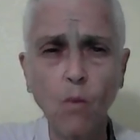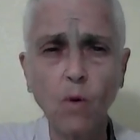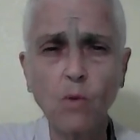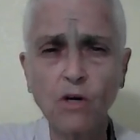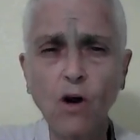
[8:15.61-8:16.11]

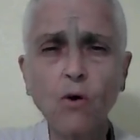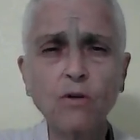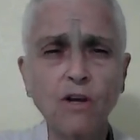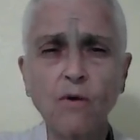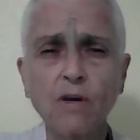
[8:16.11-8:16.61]
When one
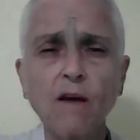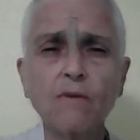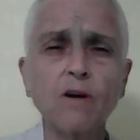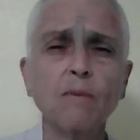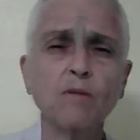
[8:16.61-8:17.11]
goes there, he never
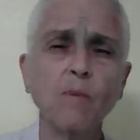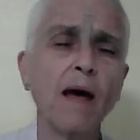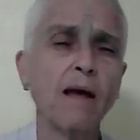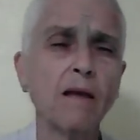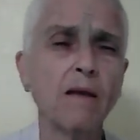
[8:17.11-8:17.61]
comes
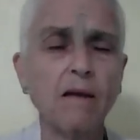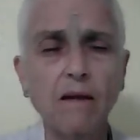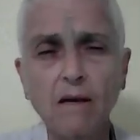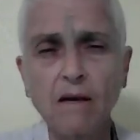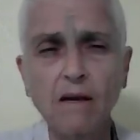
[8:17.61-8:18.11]
back.
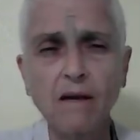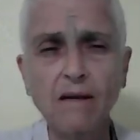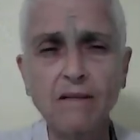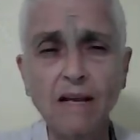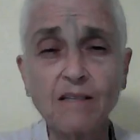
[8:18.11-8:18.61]

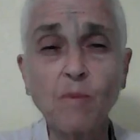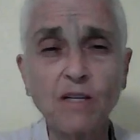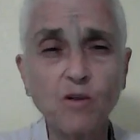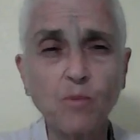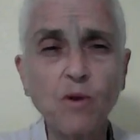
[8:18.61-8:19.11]
That's my
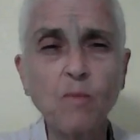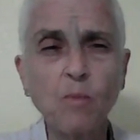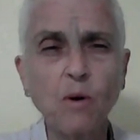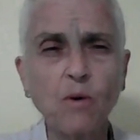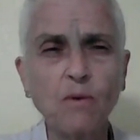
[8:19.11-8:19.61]
supreme
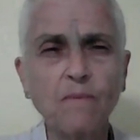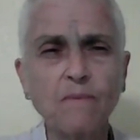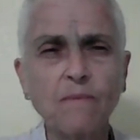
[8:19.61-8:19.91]
abode.